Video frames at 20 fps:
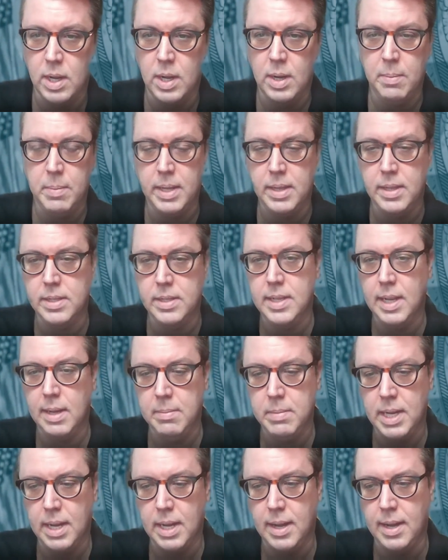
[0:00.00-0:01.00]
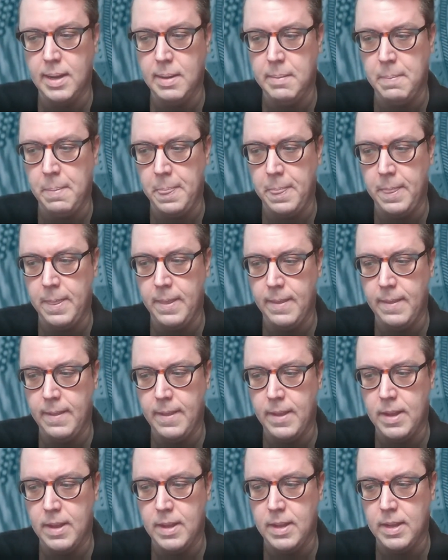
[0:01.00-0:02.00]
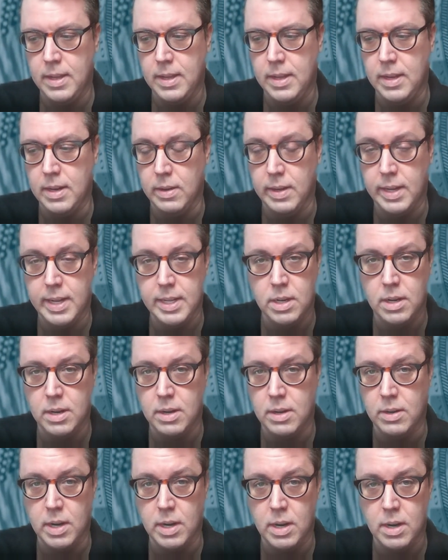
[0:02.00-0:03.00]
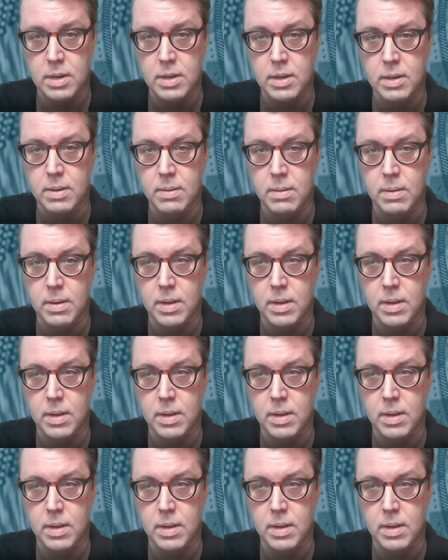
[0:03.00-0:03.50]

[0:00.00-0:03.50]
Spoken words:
but at the same time, it gets harder and harder